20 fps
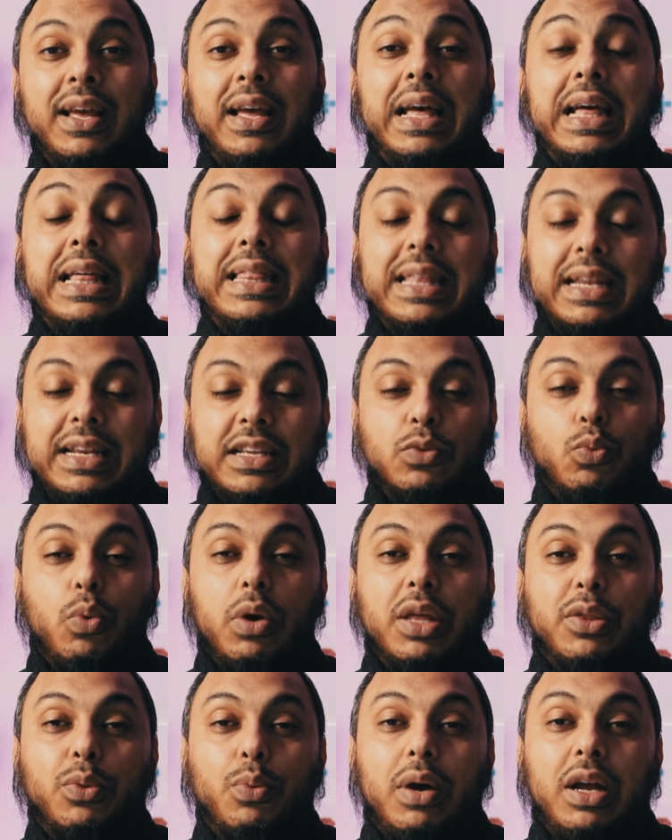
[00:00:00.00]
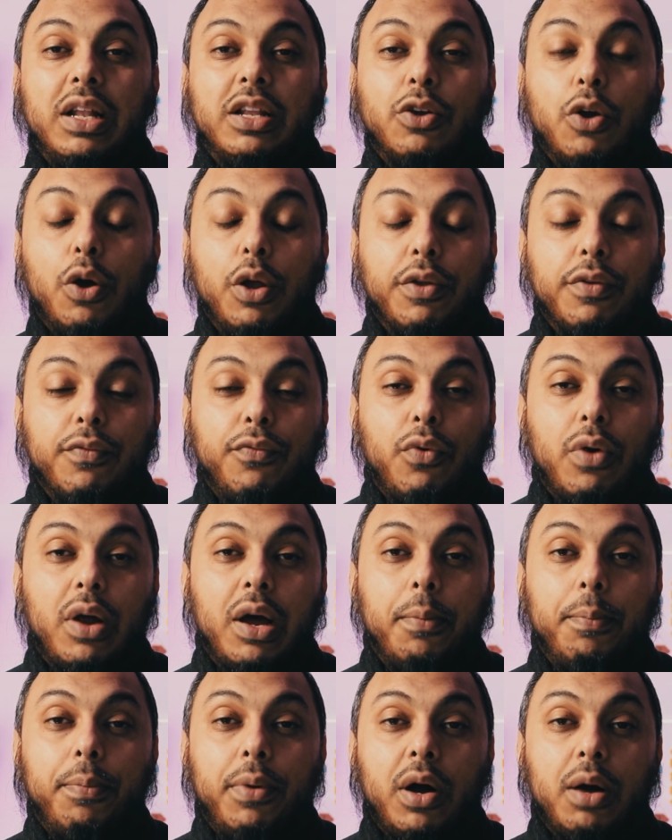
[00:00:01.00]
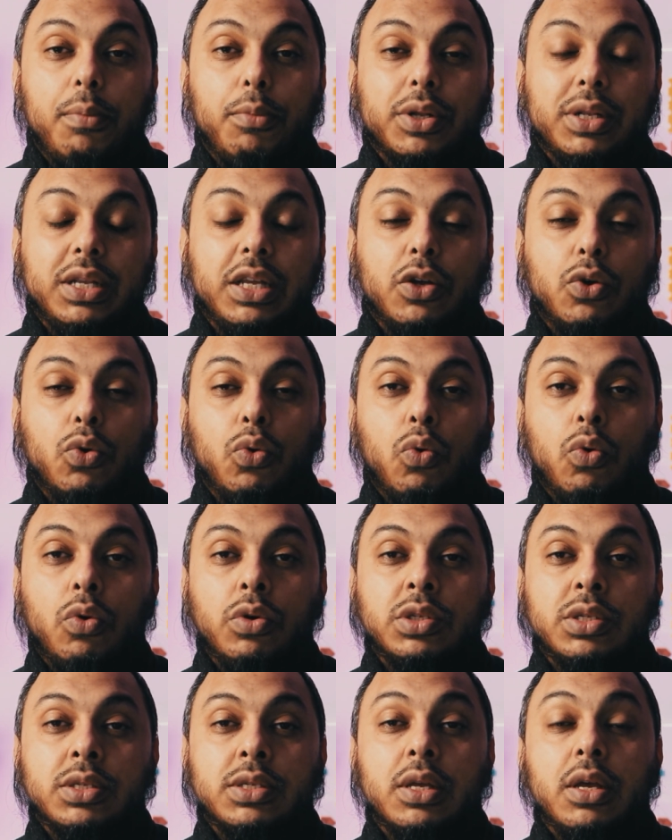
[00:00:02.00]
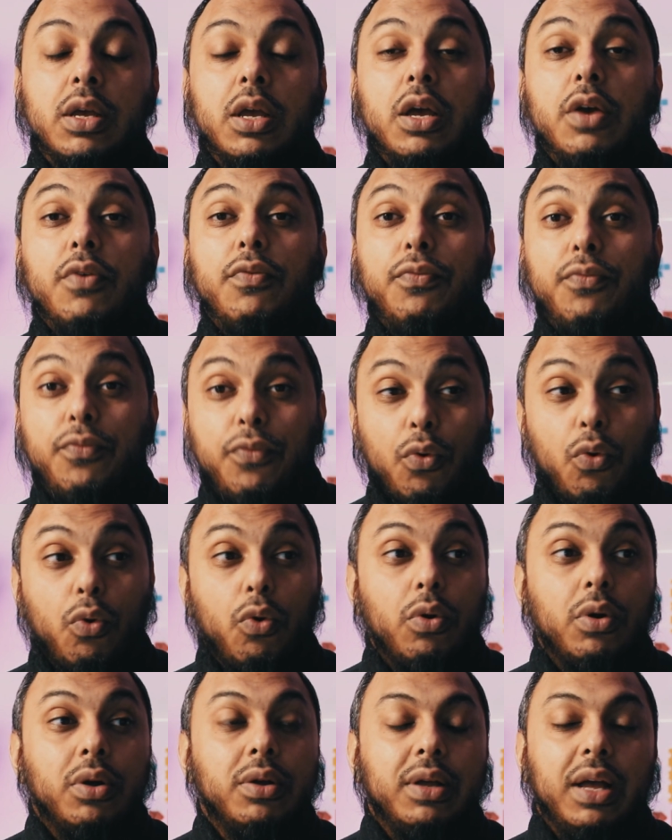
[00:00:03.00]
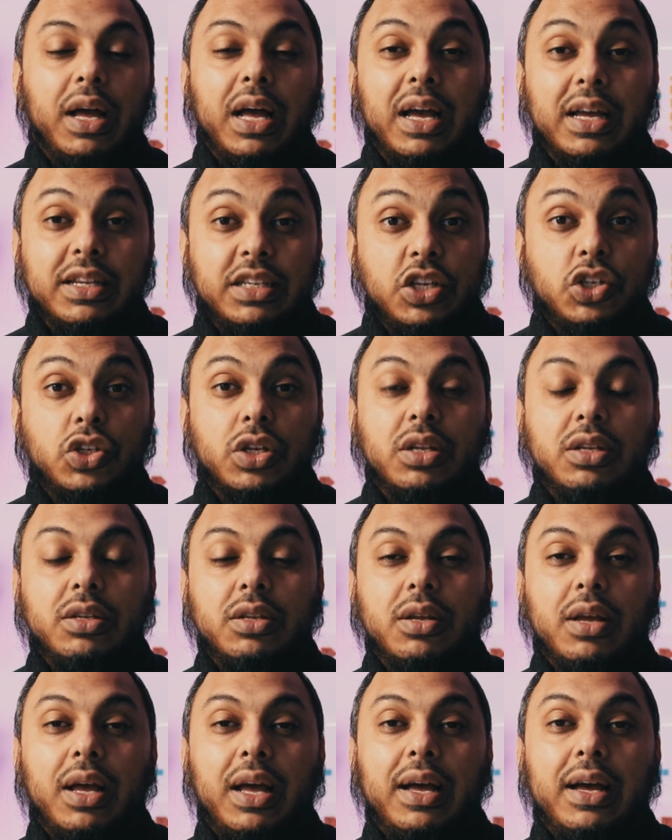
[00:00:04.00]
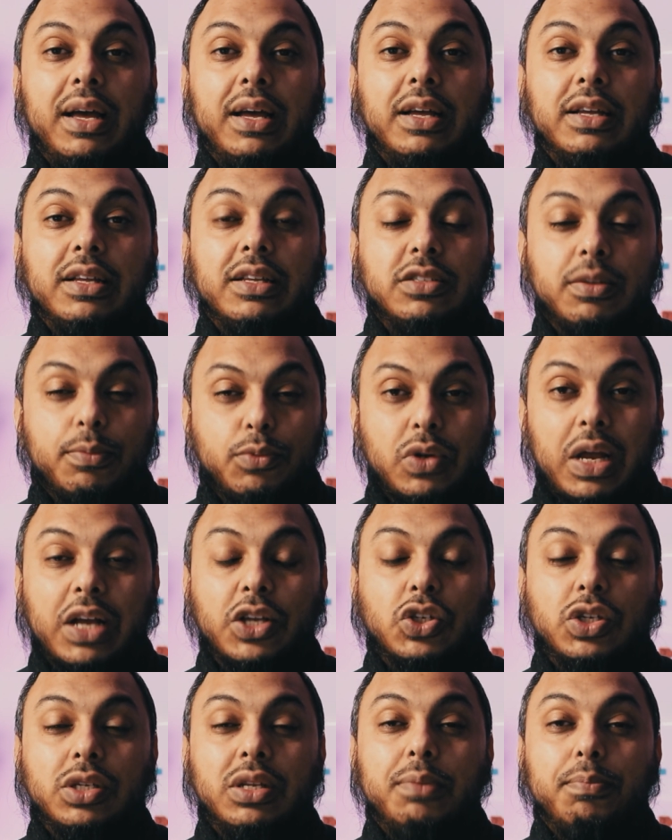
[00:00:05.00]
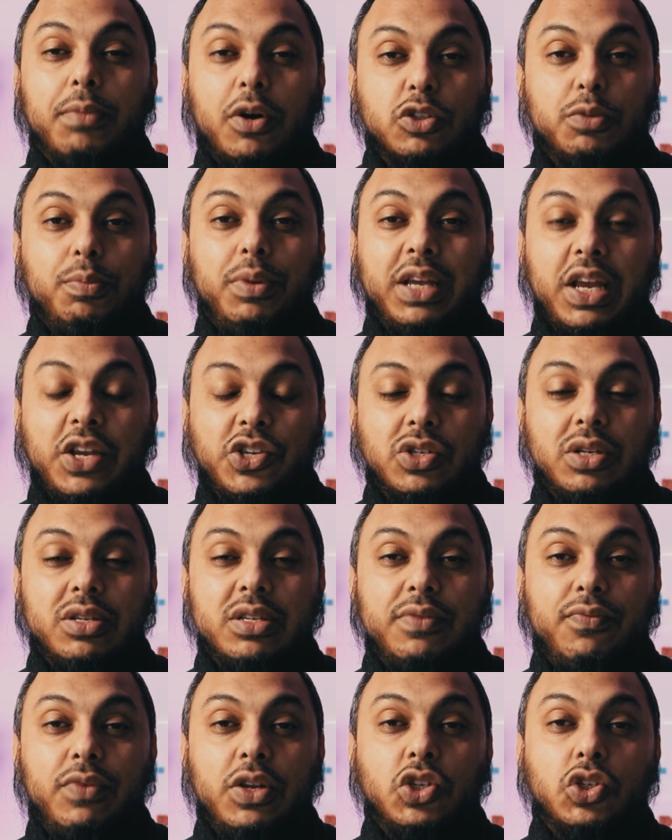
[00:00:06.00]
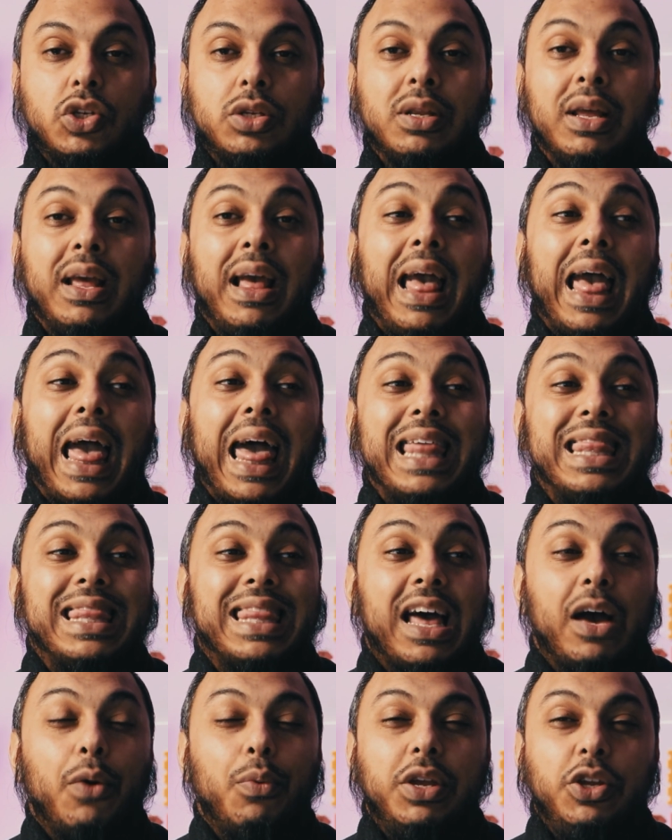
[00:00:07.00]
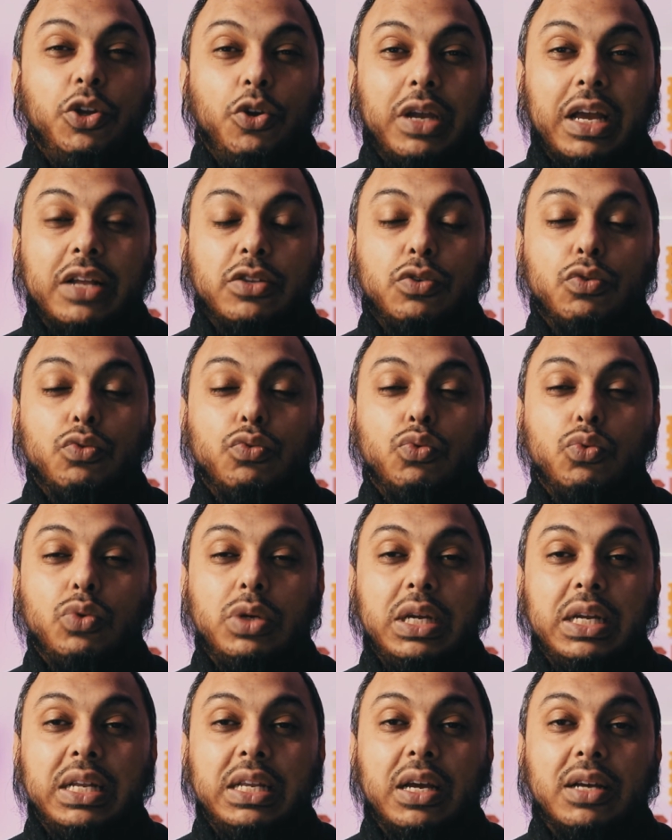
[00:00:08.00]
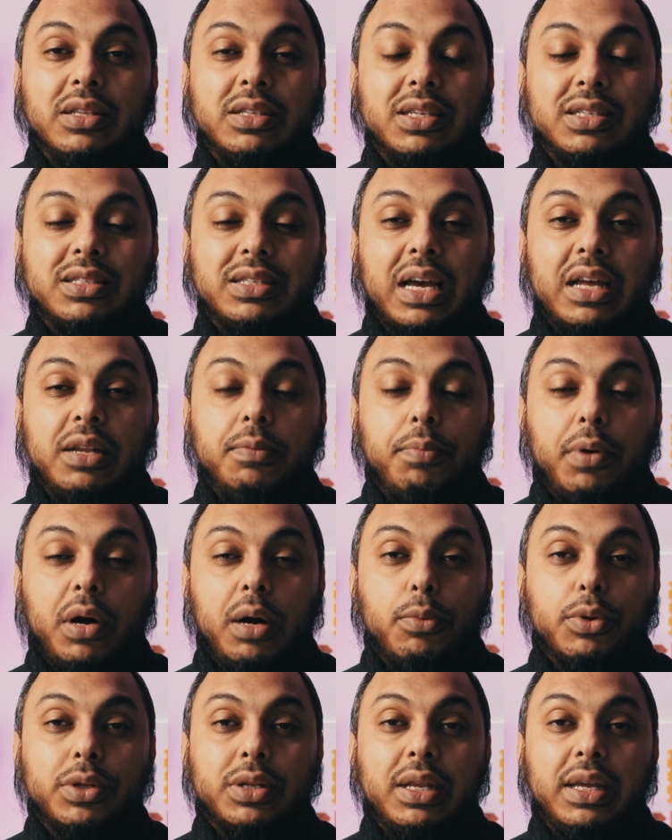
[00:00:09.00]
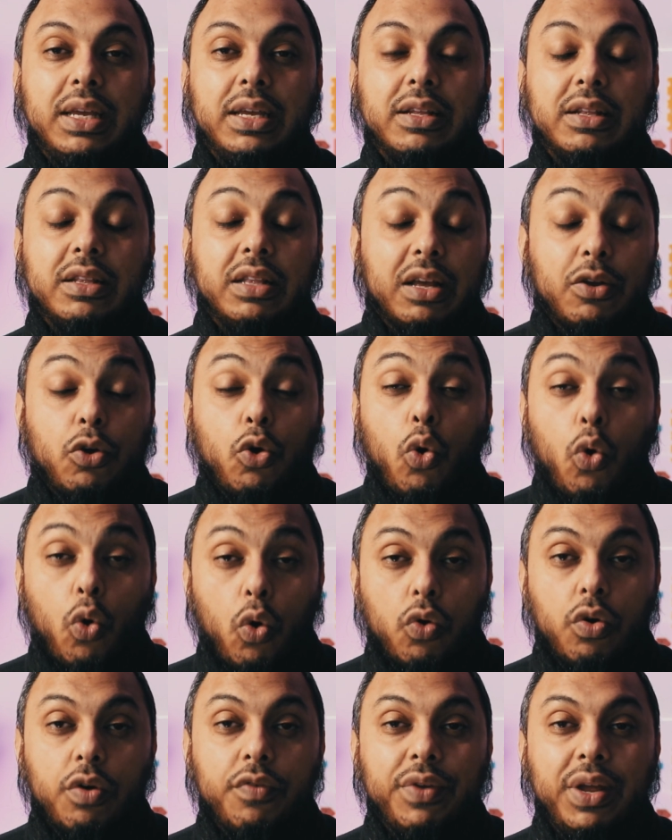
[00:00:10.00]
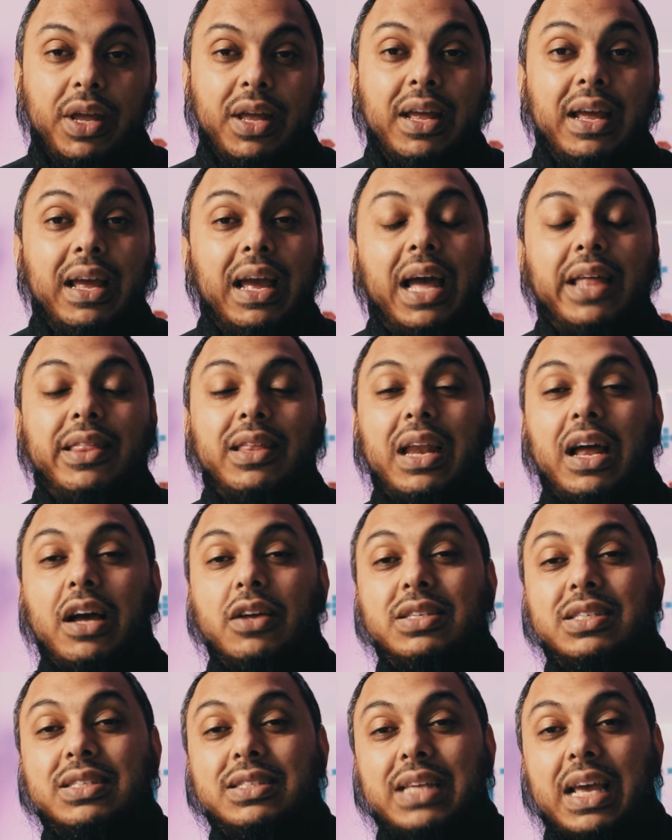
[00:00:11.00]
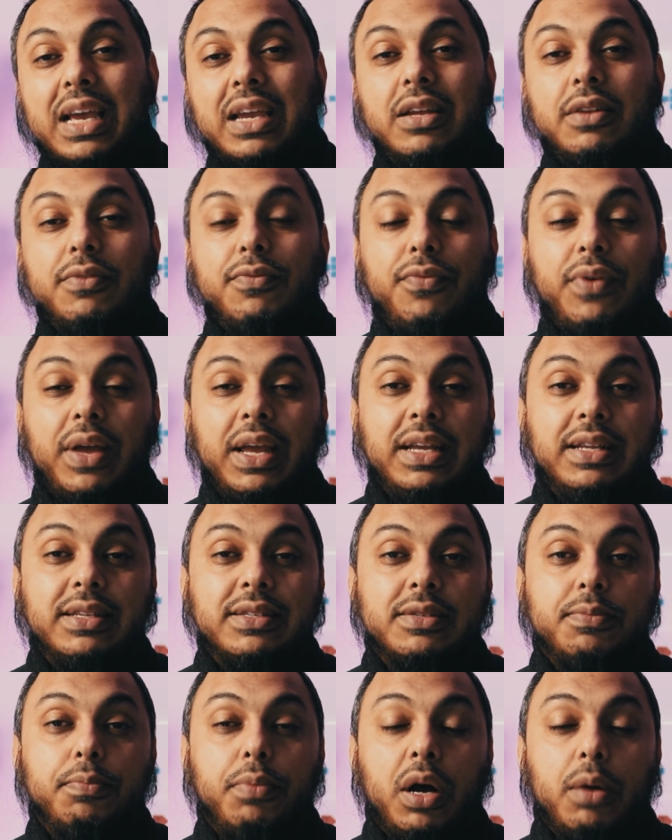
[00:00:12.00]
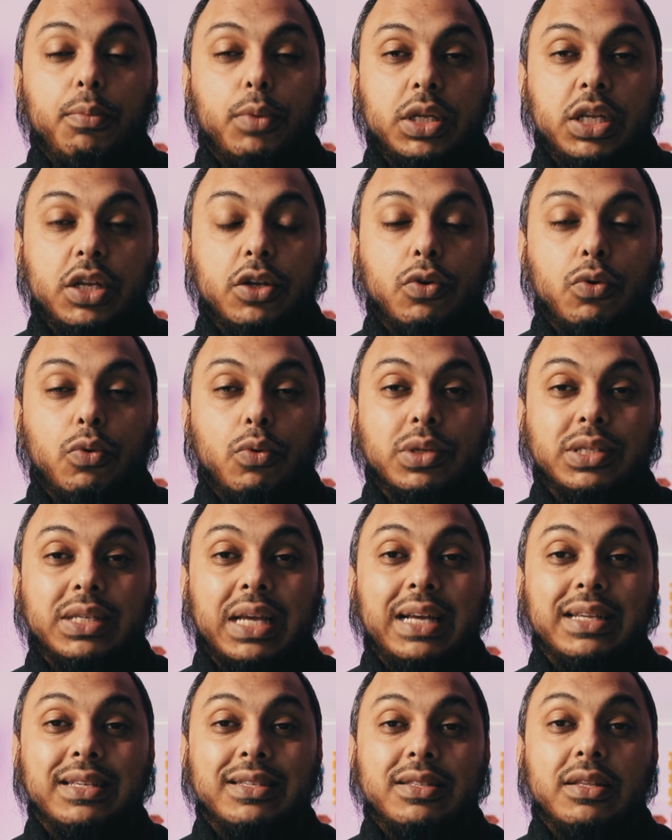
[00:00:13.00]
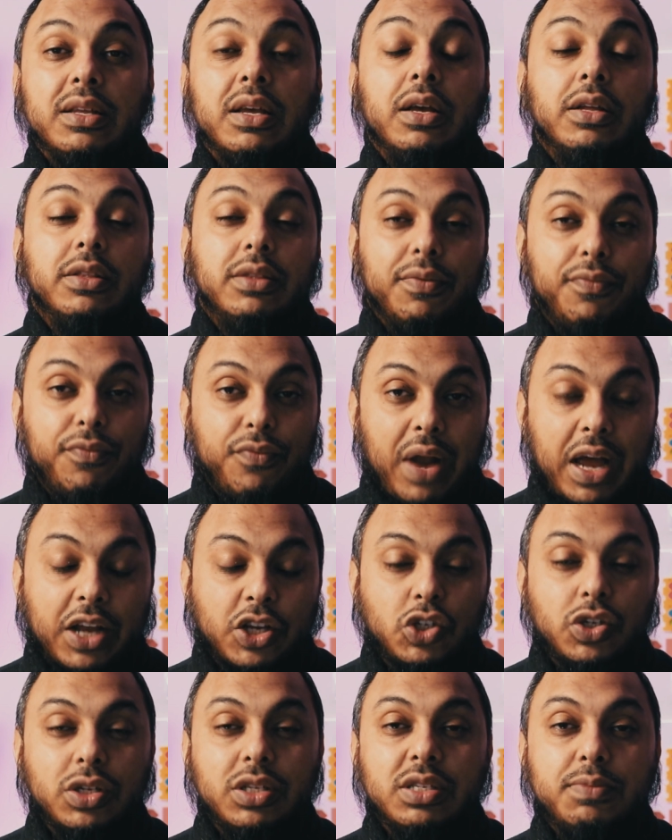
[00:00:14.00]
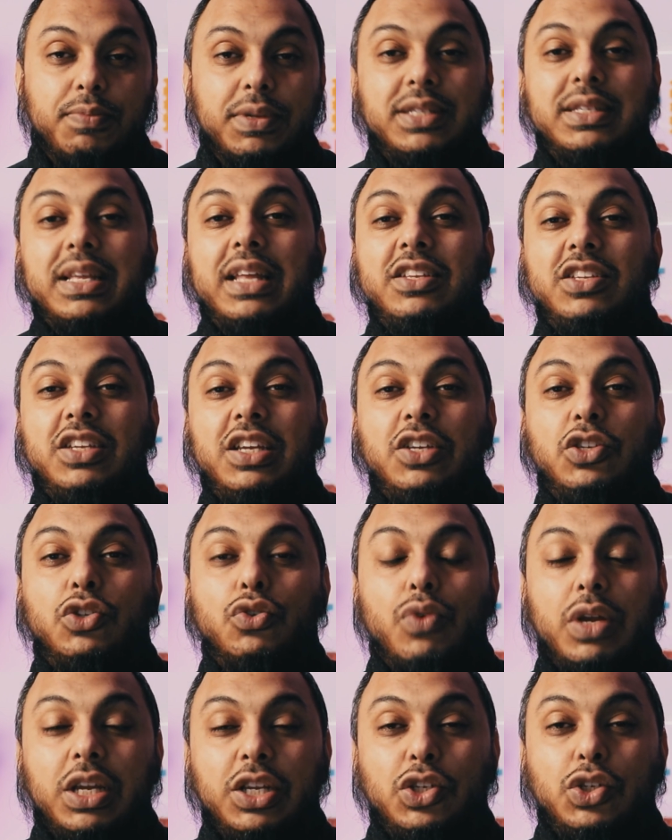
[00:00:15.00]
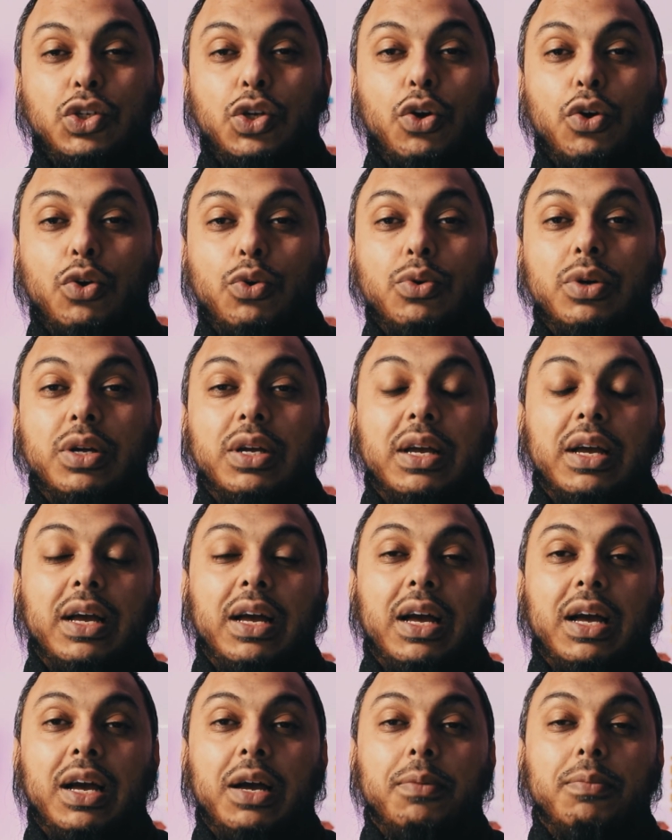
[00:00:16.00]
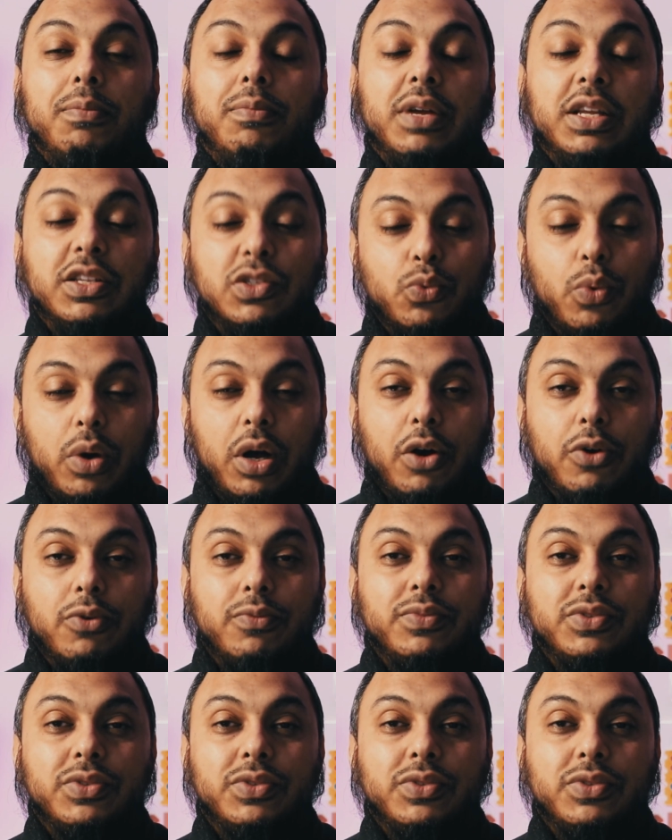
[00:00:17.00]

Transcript: then it's worthwhile going for our bar modeling course for addition, subtraction, multiplication, and division, and that way you get to really understand bar modeling, the core of it. And then our second phase bar modeling course has the fractions, percentage, ratio as well.